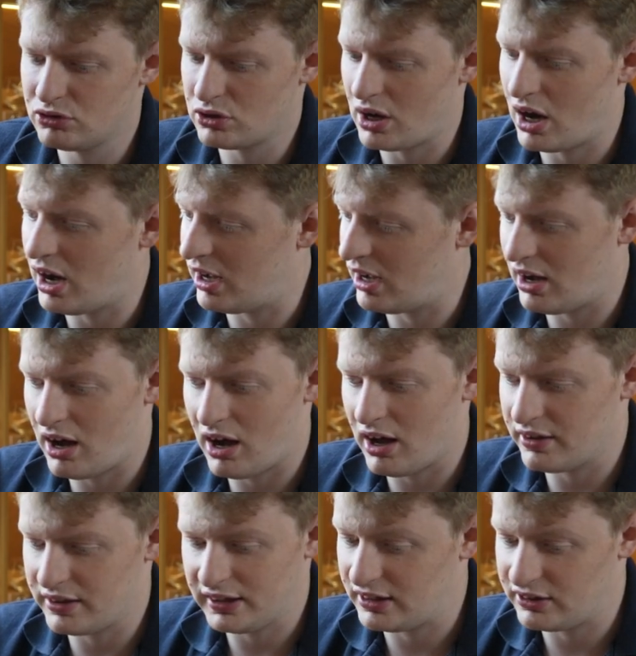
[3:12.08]

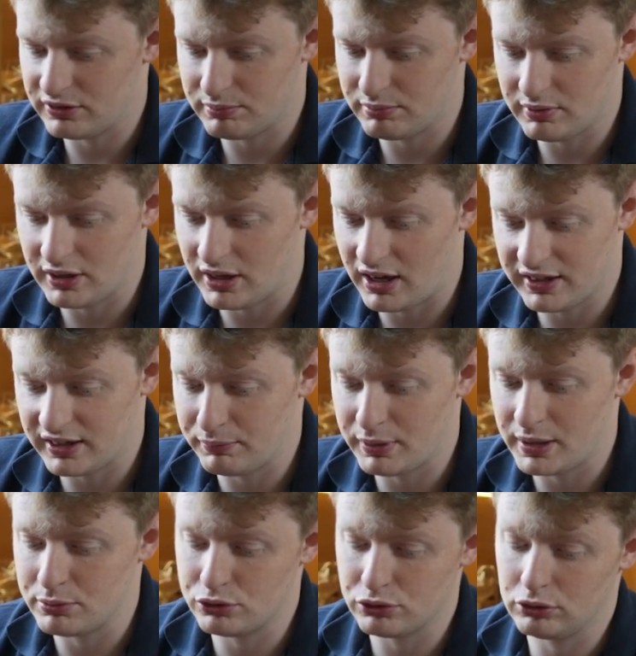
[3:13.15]
I think
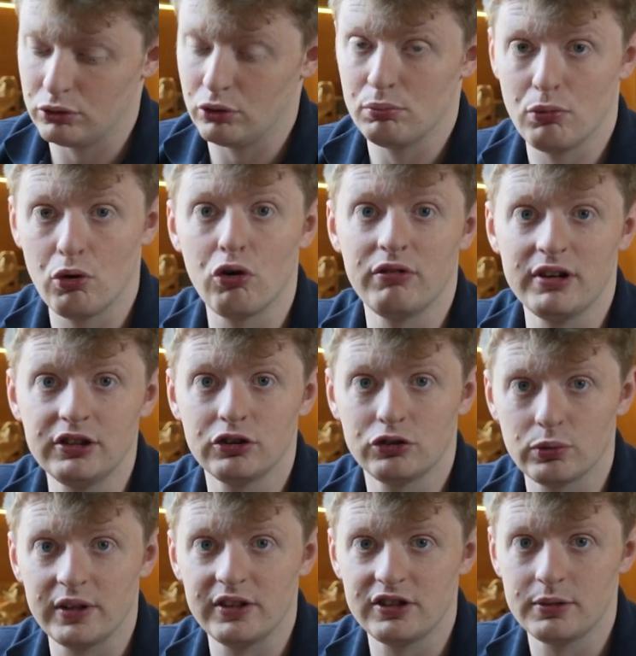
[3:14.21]
people should look more into
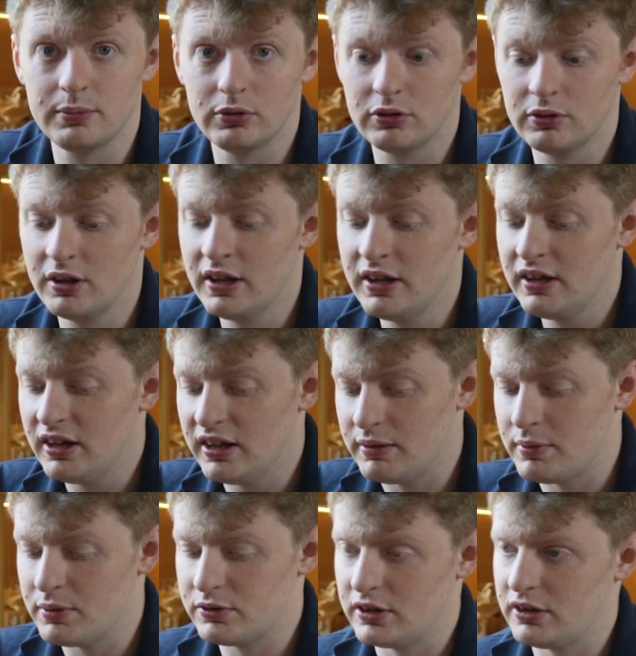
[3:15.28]
20 bore. I
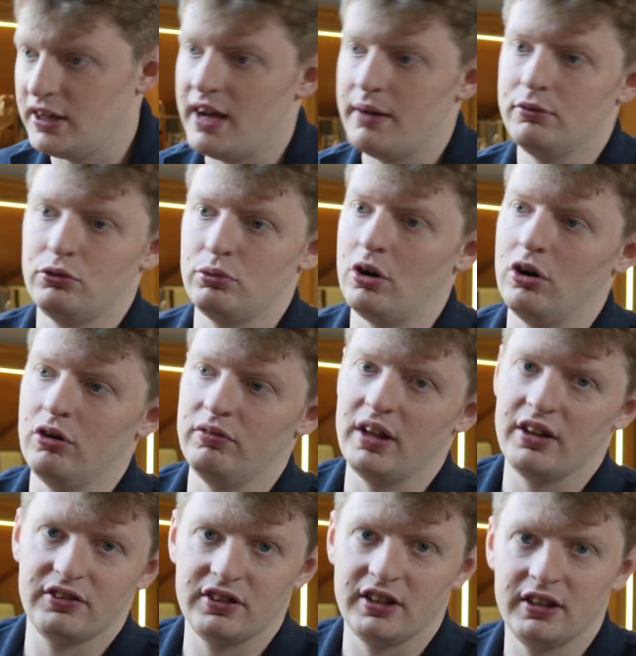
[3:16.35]
think people think, yeah, 12,
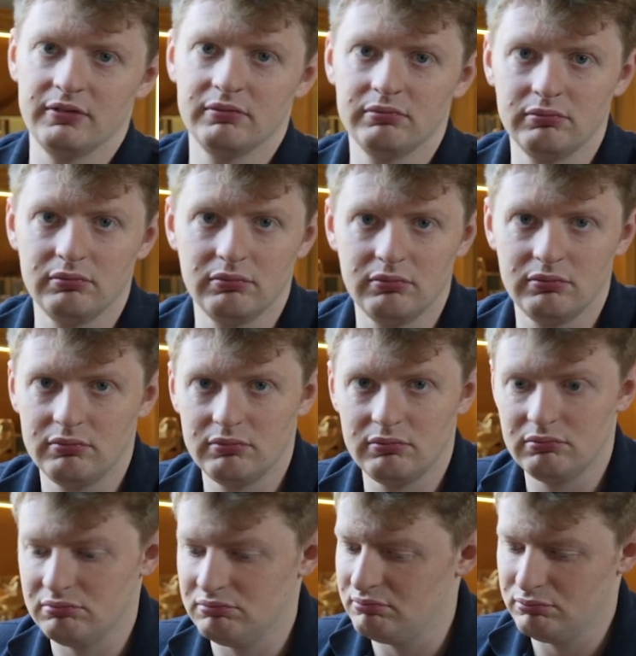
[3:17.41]
that's it.
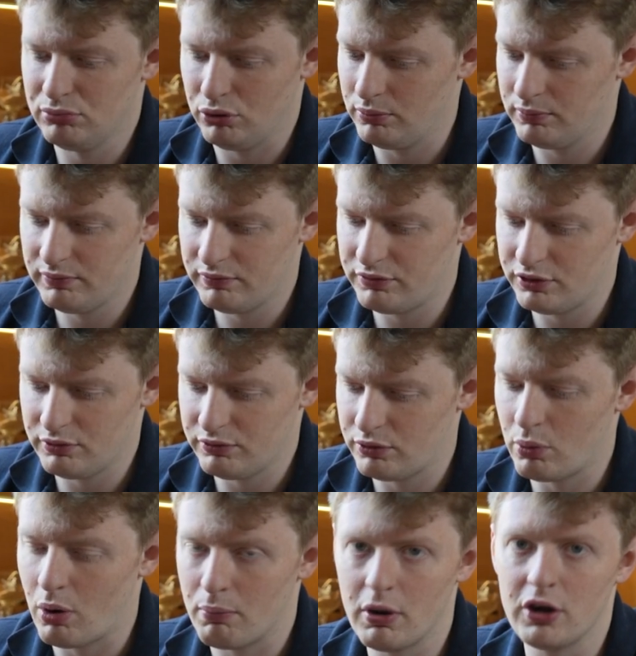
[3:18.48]
But
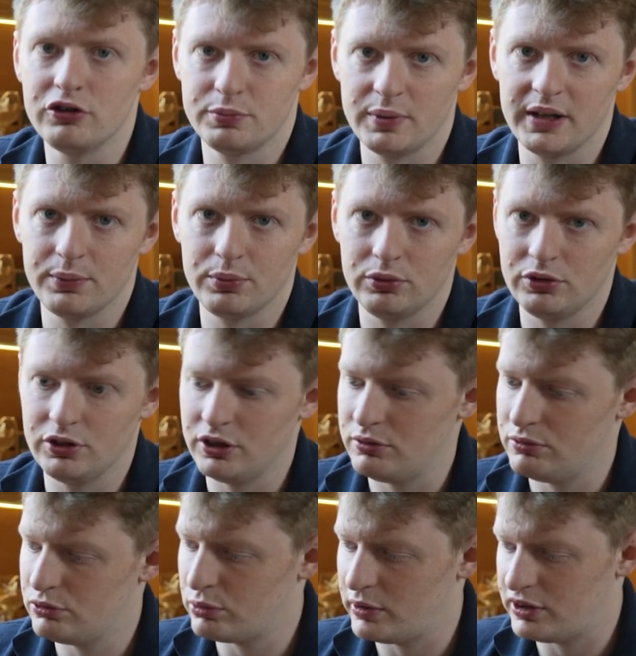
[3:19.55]
for what most people
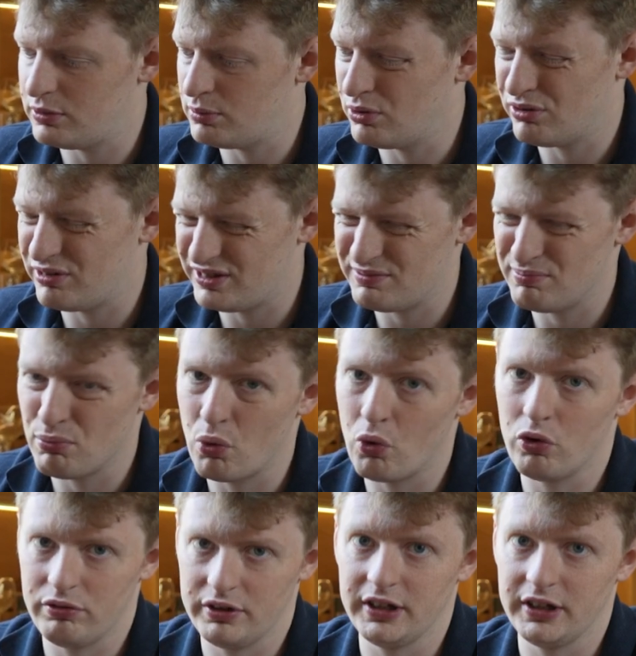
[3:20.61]
do, 20 bore is more than